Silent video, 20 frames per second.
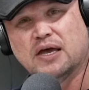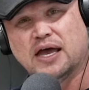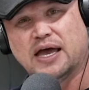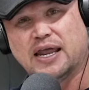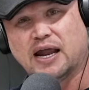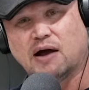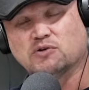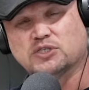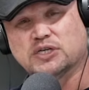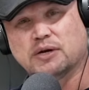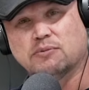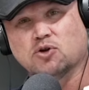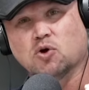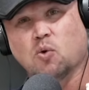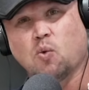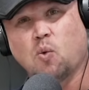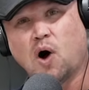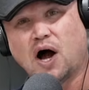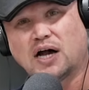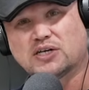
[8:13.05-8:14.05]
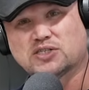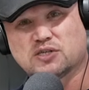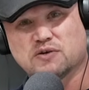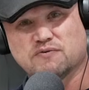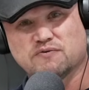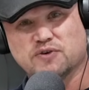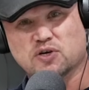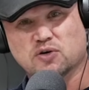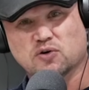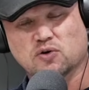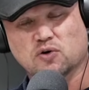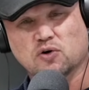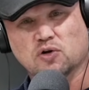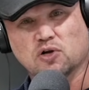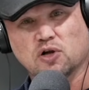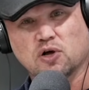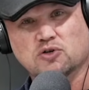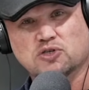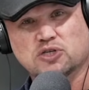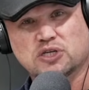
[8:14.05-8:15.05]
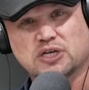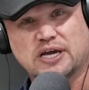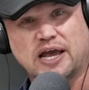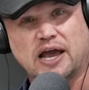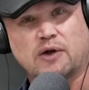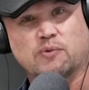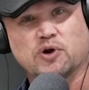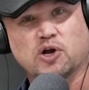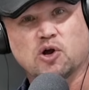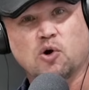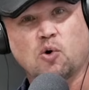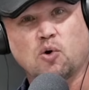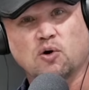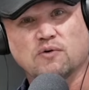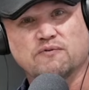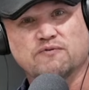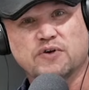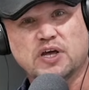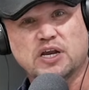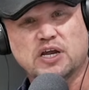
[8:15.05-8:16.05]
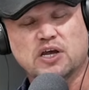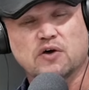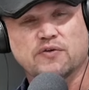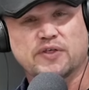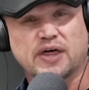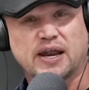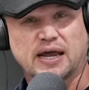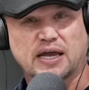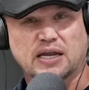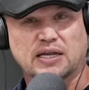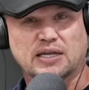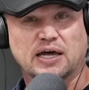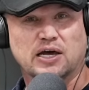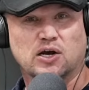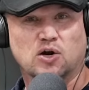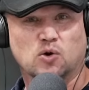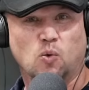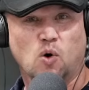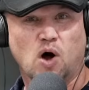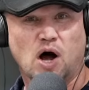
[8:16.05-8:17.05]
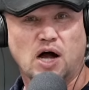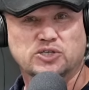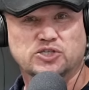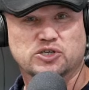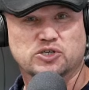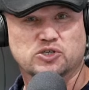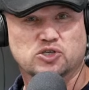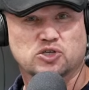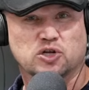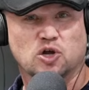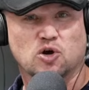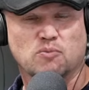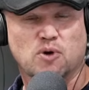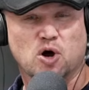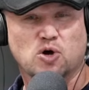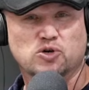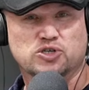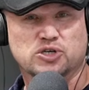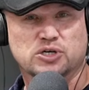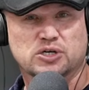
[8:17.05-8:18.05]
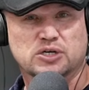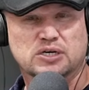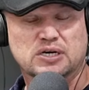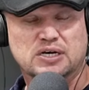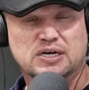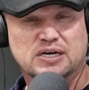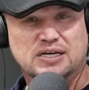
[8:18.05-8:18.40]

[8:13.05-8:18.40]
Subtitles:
and I was able to watch the vehicle closely and record video that I could later watch in slow motion